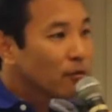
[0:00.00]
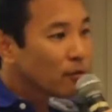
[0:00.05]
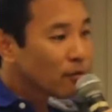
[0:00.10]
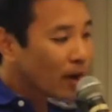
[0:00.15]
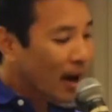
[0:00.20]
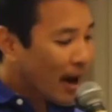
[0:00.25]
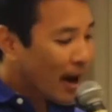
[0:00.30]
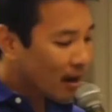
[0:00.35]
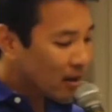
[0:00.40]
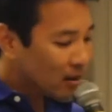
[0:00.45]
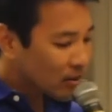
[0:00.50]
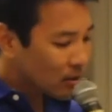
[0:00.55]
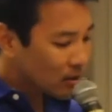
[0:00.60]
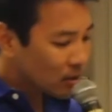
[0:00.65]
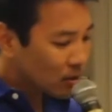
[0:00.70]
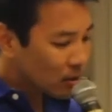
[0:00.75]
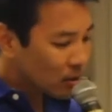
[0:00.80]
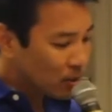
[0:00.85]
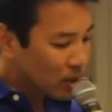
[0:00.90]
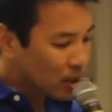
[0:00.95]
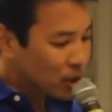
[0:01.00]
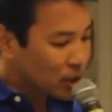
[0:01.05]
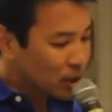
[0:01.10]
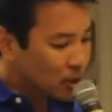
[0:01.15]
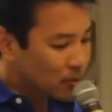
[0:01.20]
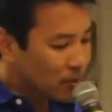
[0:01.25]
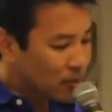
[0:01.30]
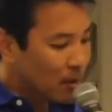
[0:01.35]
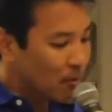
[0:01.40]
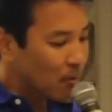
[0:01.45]
In fact, we
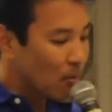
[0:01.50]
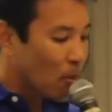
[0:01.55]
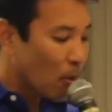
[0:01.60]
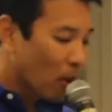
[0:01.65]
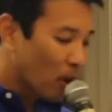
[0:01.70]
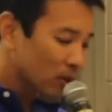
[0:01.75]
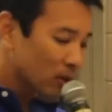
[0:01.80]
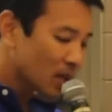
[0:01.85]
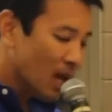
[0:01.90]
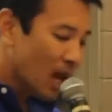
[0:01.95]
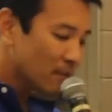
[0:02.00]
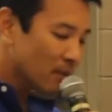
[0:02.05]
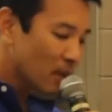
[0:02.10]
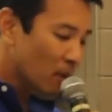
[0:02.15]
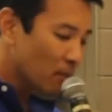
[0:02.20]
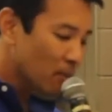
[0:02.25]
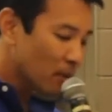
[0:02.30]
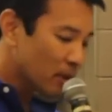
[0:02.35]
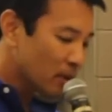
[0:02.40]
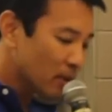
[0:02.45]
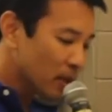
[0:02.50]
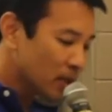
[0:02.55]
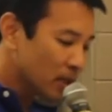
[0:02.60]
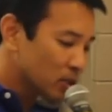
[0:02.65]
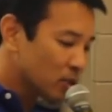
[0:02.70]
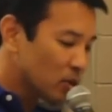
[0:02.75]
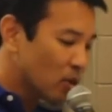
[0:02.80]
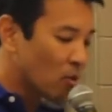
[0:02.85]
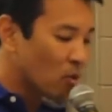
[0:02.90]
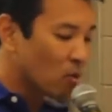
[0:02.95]
should spend more time helping
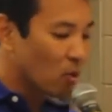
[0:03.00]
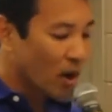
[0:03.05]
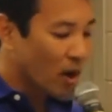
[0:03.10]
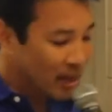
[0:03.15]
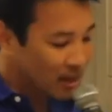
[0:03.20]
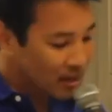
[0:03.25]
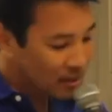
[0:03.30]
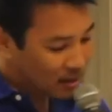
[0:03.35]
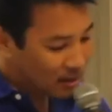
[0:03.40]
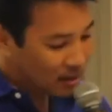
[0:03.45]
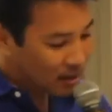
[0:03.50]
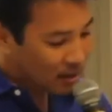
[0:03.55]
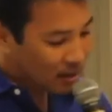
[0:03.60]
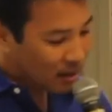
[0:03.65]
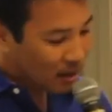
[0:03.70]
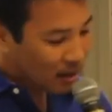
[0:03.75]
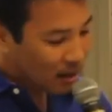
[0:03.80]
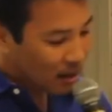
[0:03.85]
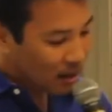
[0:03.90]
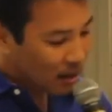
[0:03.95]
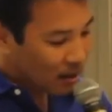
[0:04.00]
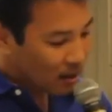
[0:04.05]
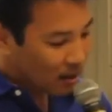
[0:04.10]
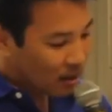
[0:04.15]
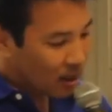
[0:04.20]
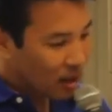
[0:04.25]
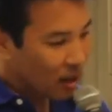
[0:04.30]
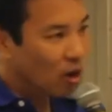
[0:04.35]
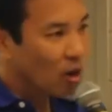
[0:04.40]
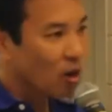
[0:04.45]
things go right
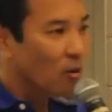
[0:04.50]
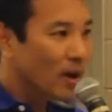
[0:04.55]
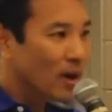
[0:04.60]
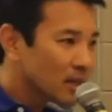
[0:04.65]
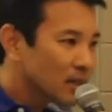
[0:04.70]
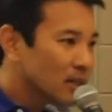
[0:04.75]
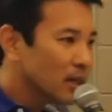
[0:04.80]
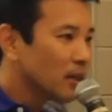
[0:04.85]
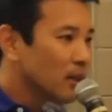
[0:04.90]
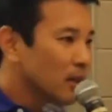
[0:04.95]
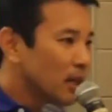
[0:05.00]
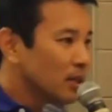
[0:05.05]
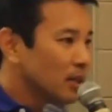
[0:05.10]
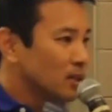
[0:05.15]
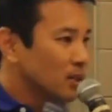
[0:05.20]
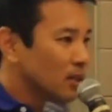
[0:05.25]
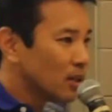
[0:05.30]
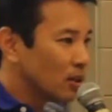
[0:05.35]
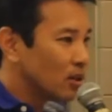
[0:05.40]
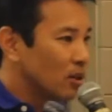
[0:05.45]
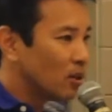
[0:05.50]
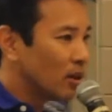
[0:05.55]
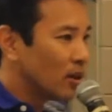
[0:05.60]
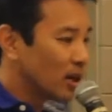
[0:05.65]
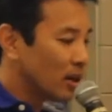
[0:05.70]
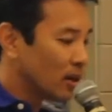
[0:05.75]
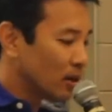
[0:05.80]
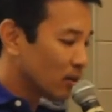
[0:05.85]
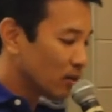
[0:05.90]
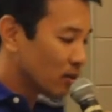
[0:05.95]
than correcting things that are
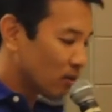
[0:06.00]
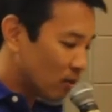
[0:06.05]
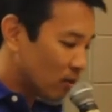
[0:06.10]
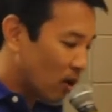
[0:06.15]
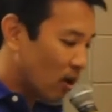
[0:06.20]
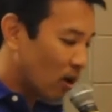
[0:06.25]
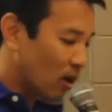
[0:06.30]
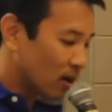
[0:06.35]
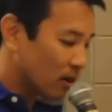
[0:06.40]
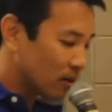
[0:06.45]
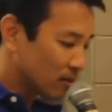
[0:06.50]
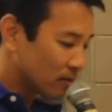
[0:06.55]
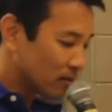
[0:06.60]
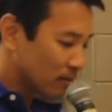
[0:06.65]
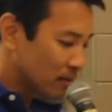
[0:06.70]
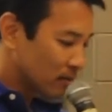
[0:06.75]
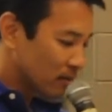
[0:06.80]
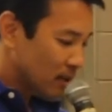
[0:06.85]
going wrong.